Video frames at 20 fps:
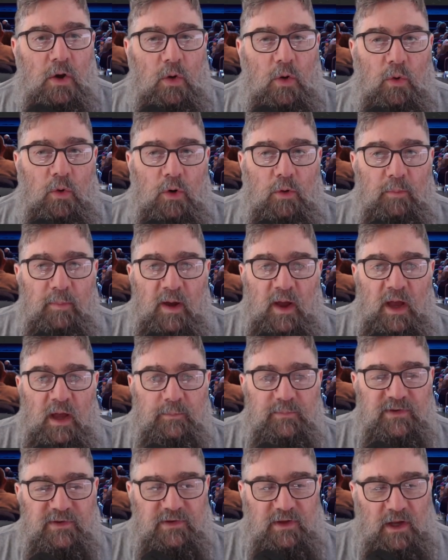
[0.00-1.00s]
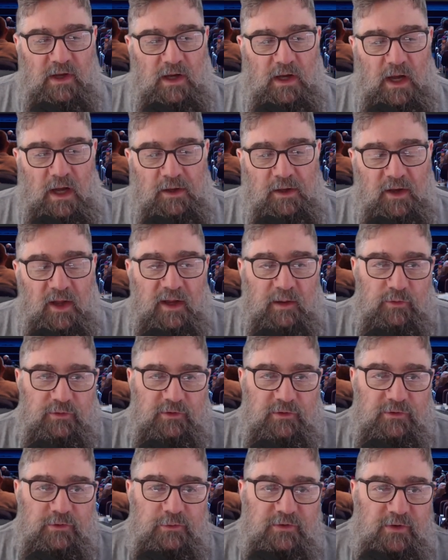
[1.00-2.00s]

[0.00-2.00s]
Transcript: or perhaps are unable to do